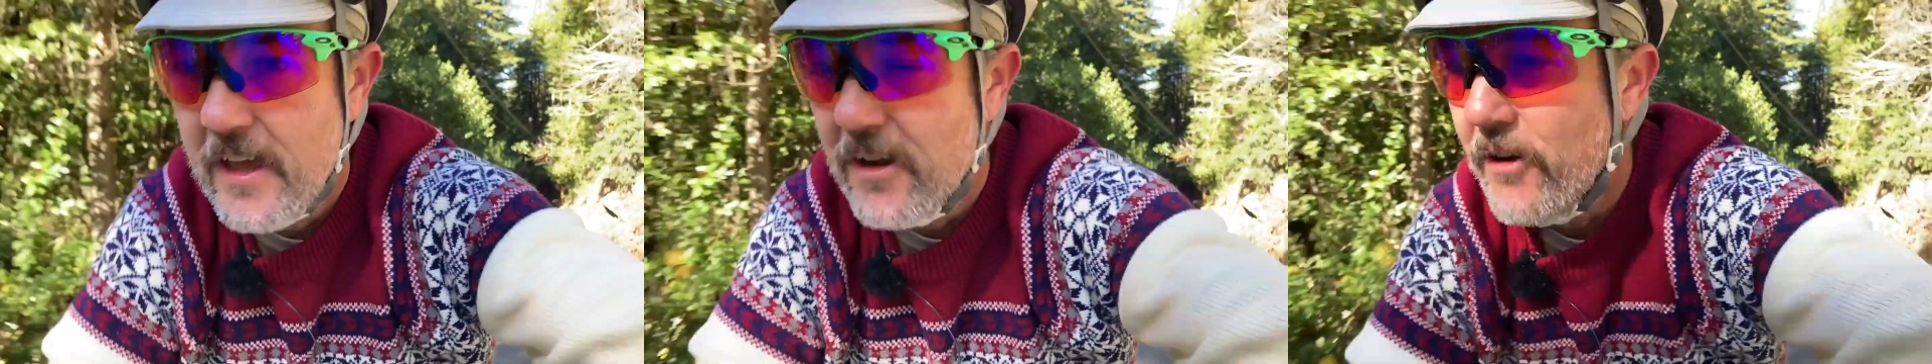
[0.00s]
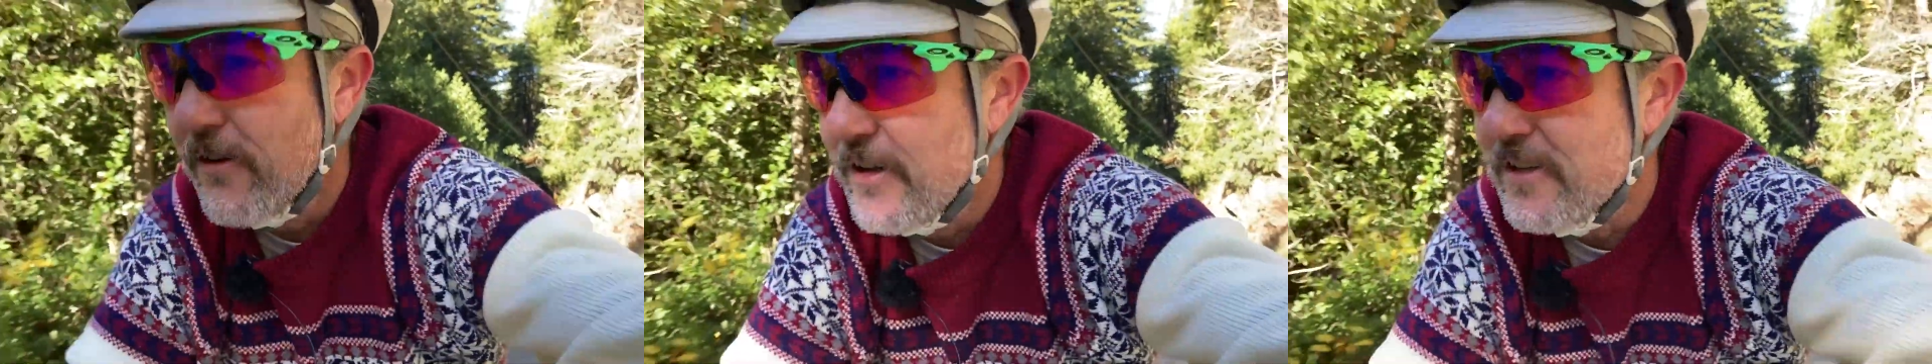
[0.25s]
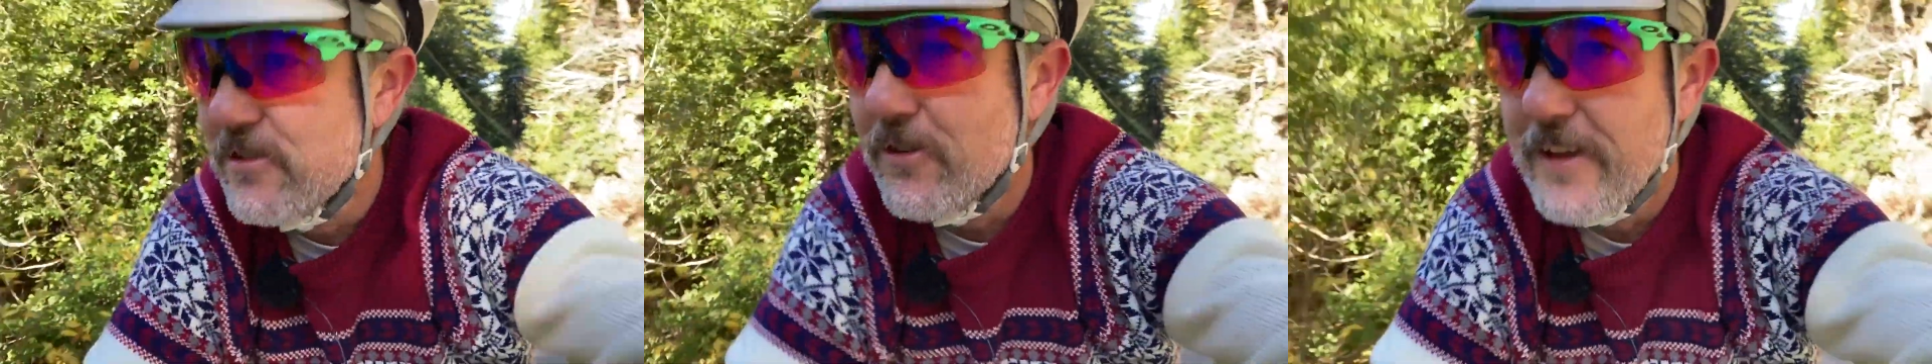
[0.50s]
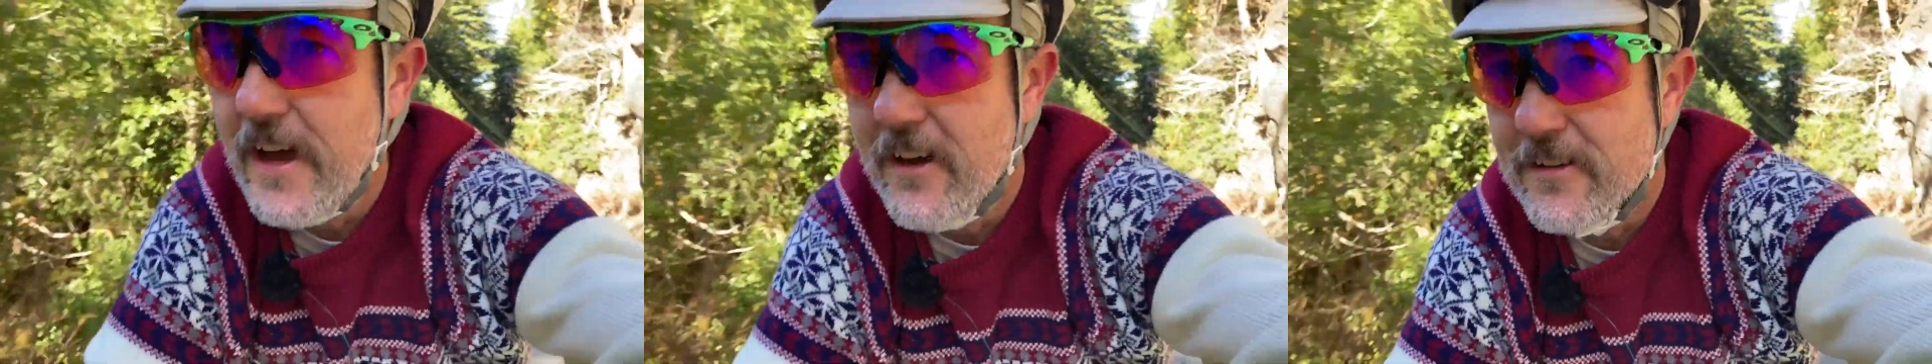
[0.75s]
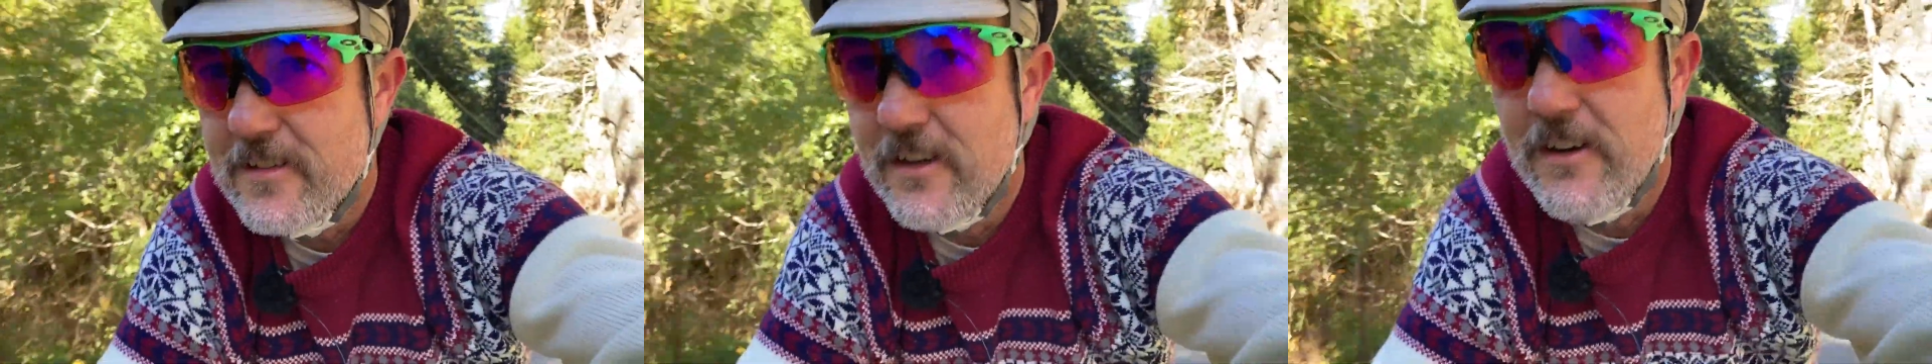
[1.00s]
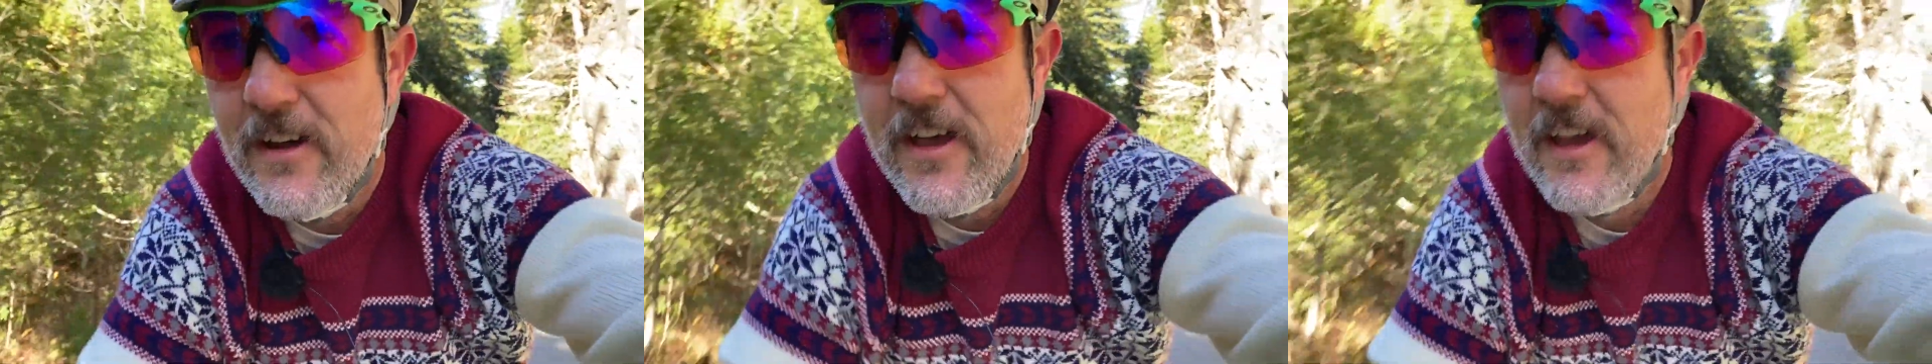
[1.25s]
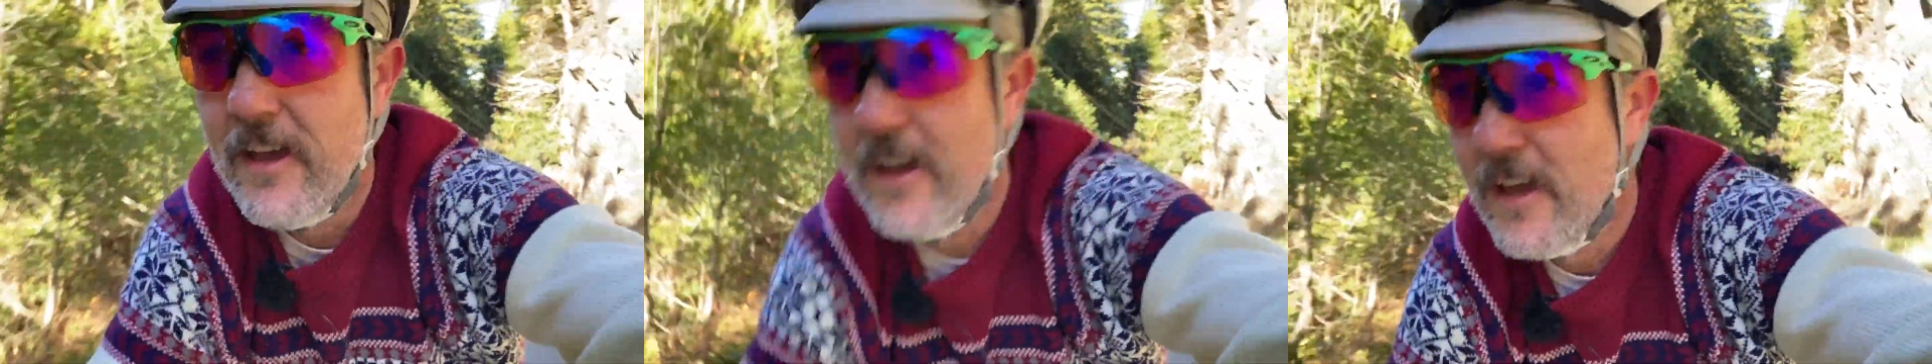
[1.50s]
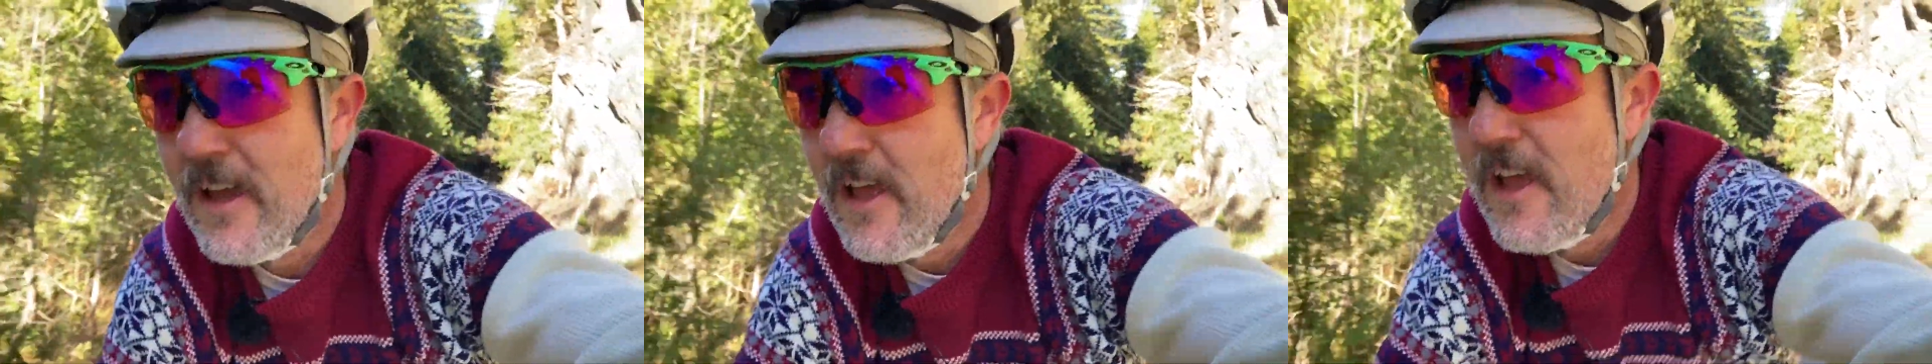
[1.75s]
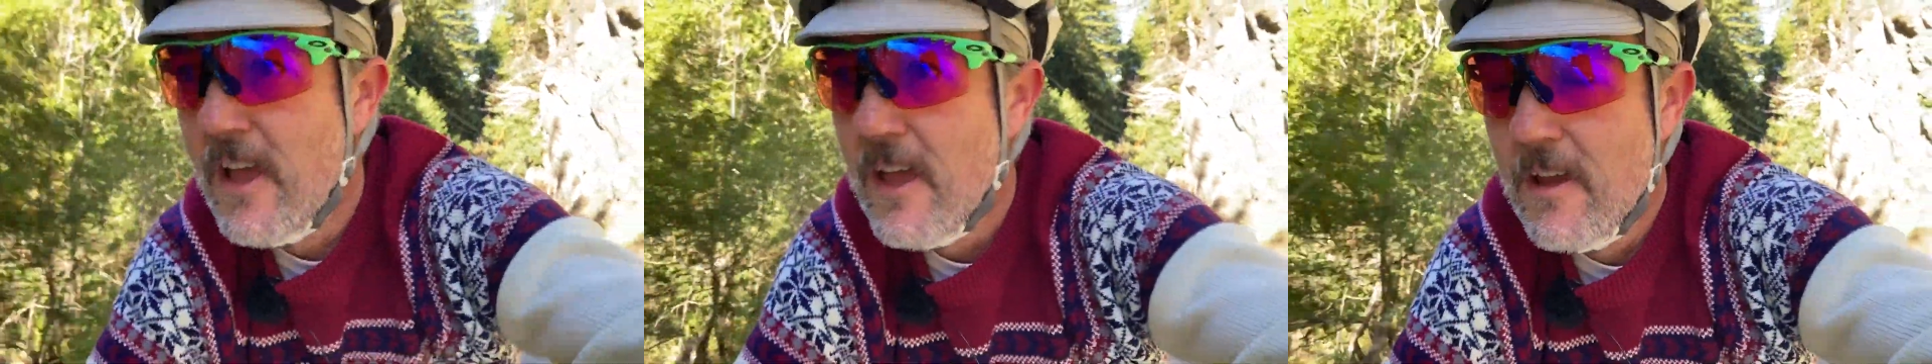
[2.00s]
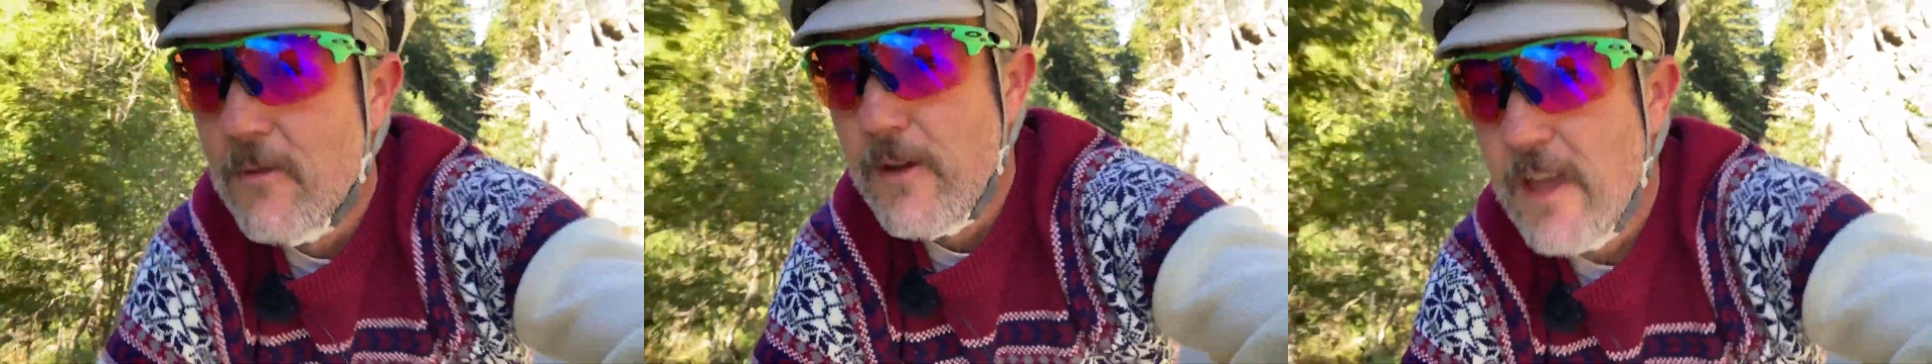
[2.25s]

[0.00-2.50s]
already sold out. So we